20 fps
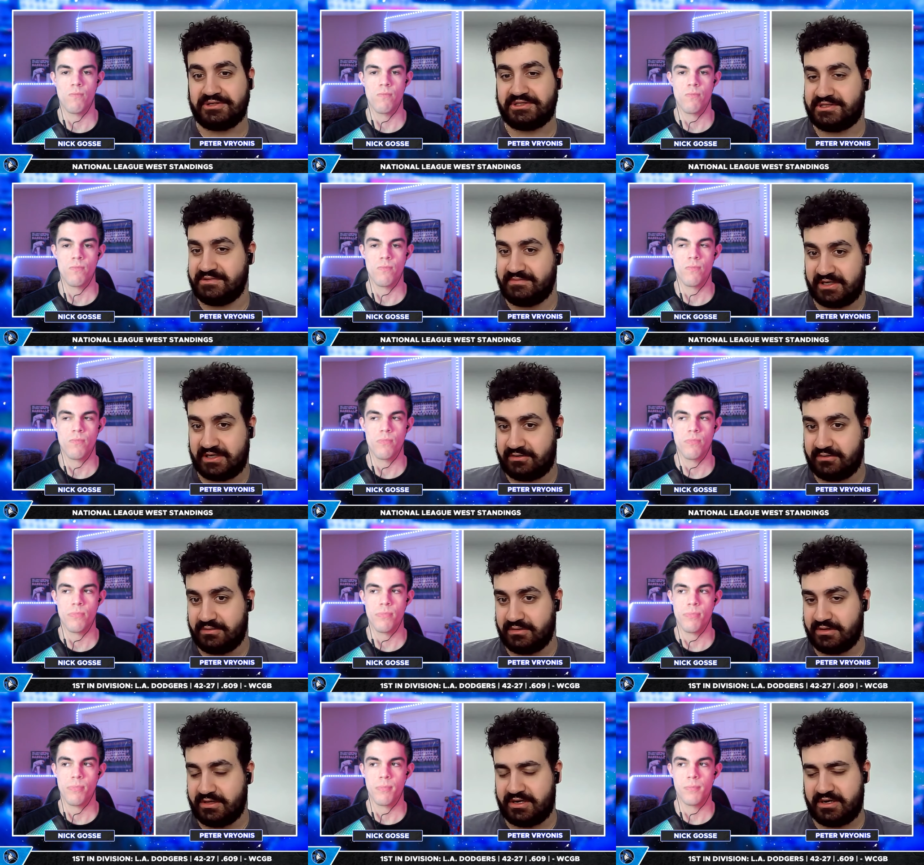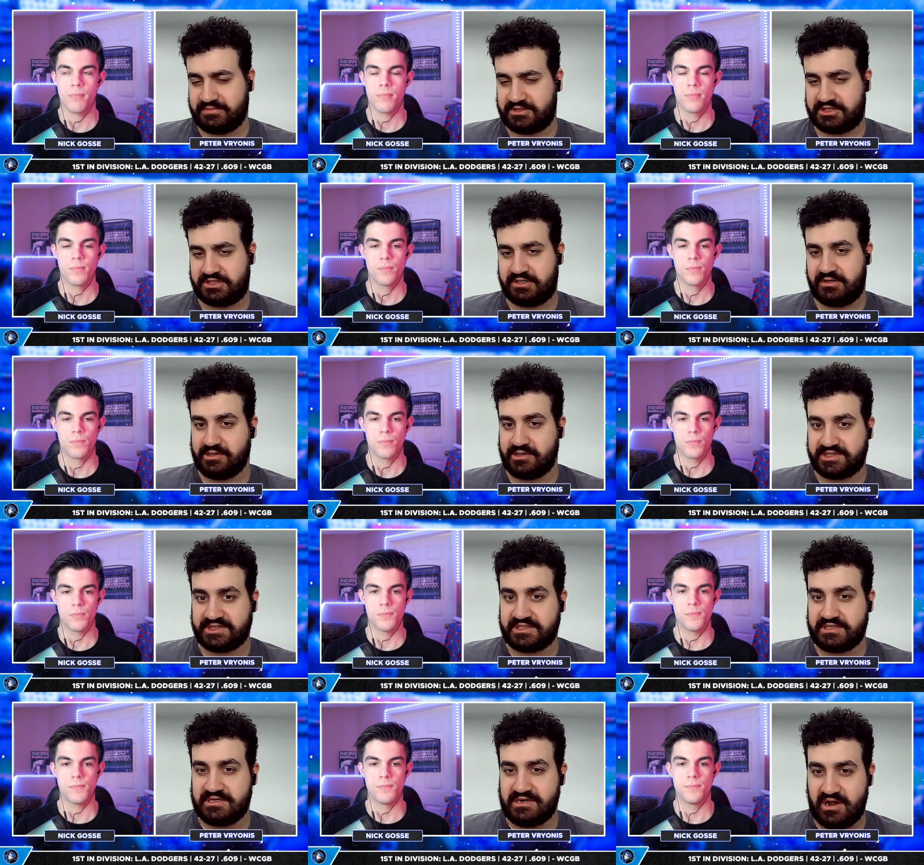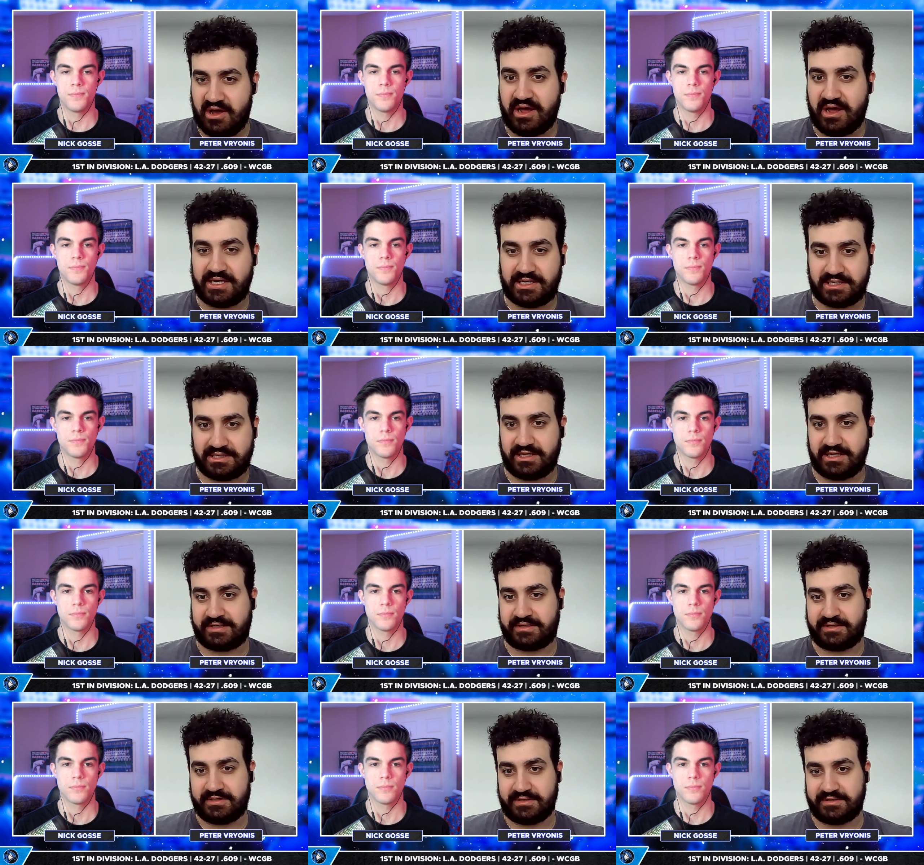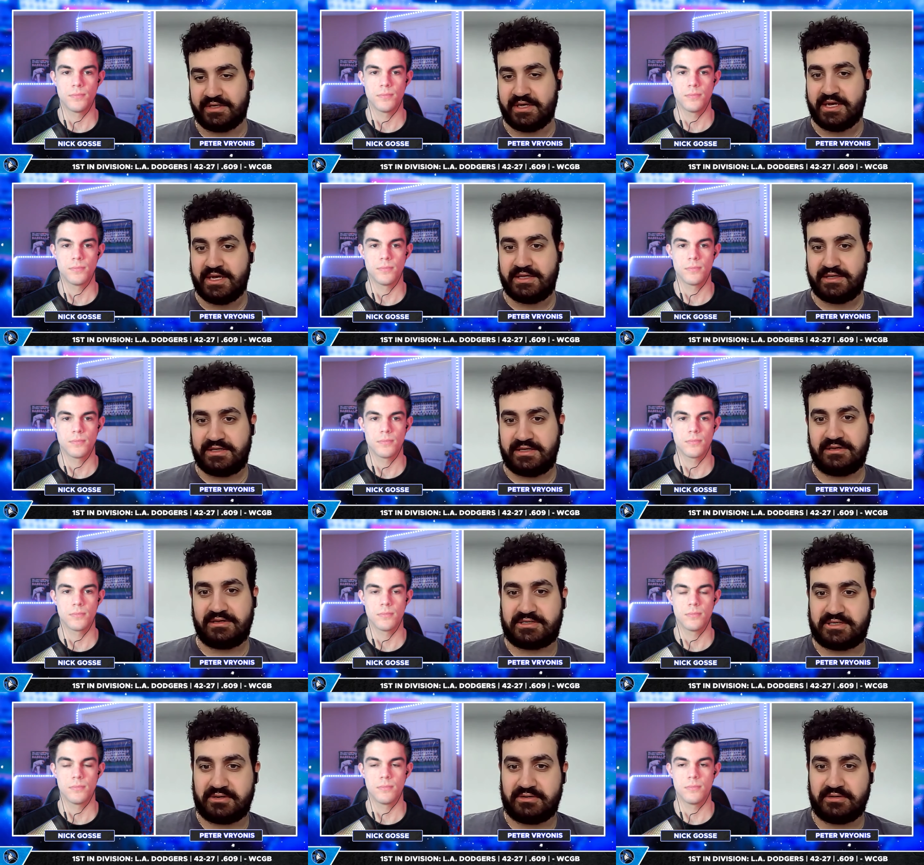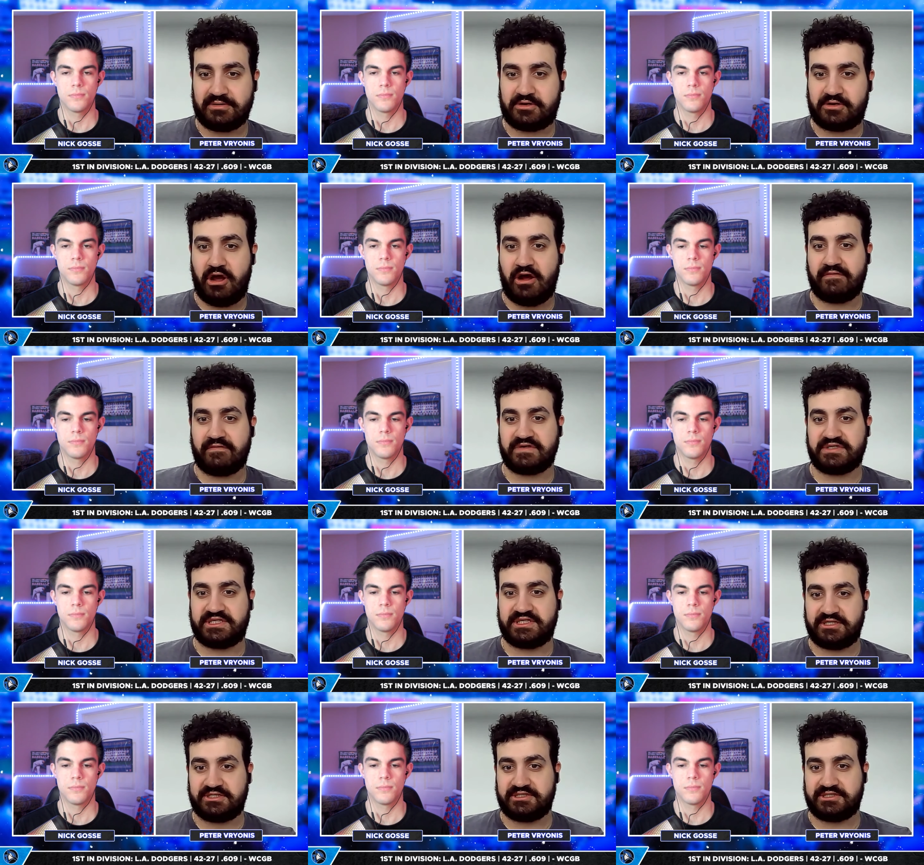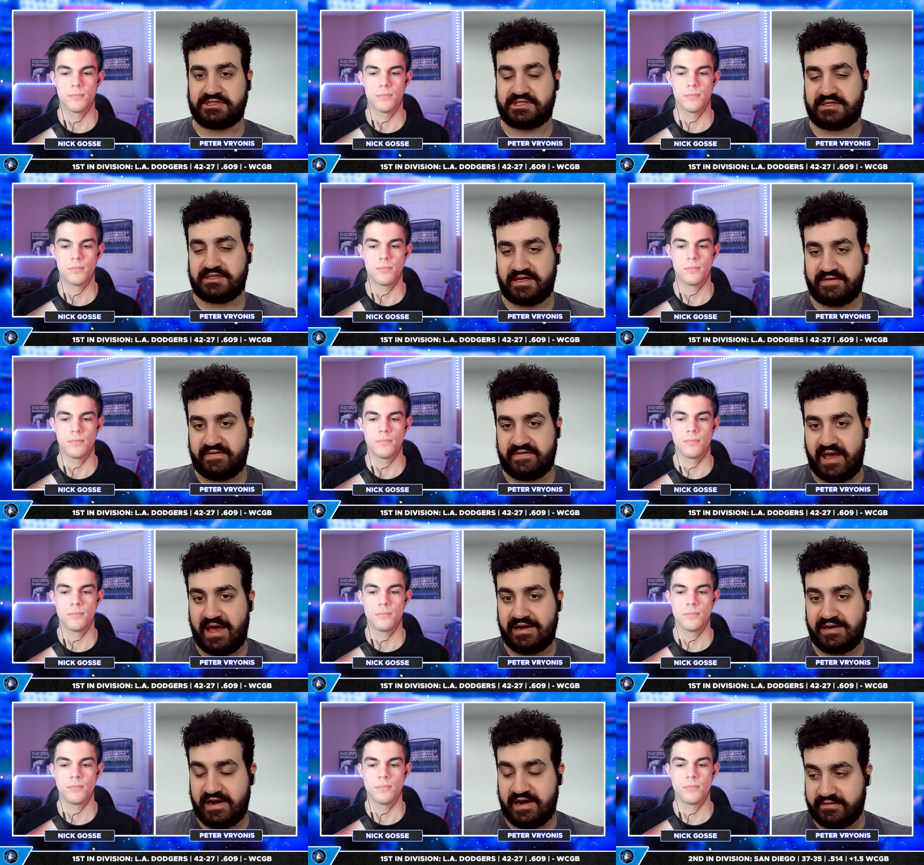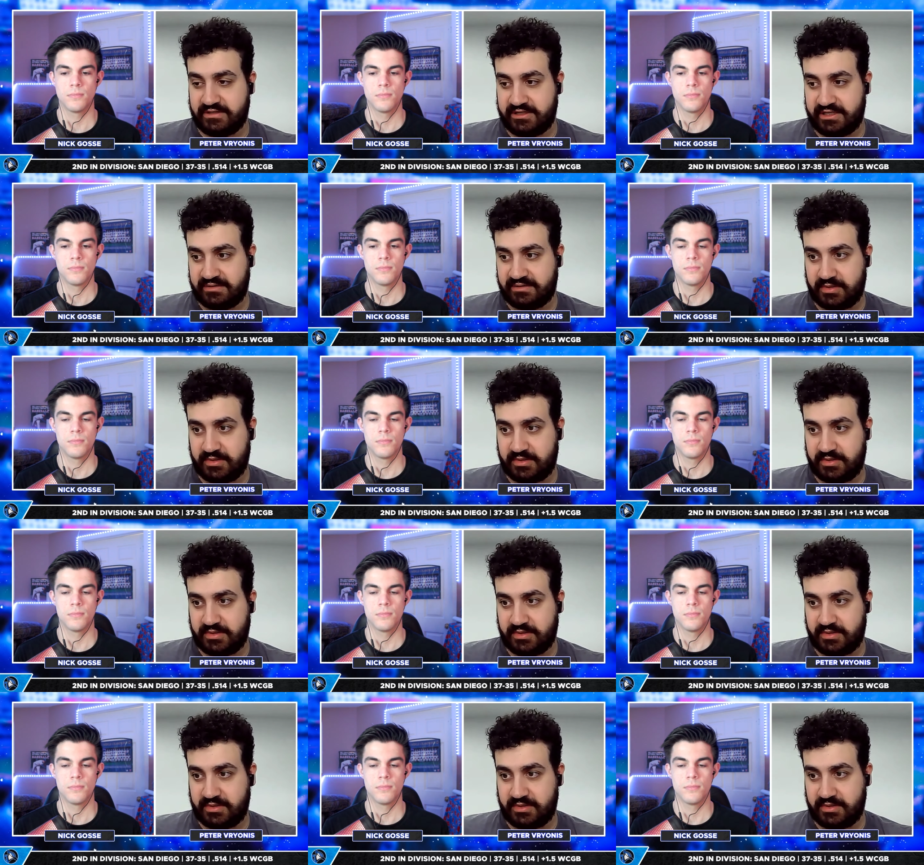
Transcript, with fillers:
Speaker 1: ultimate goal. And I'm sure it's not like the the internal conversations that they've had and everything.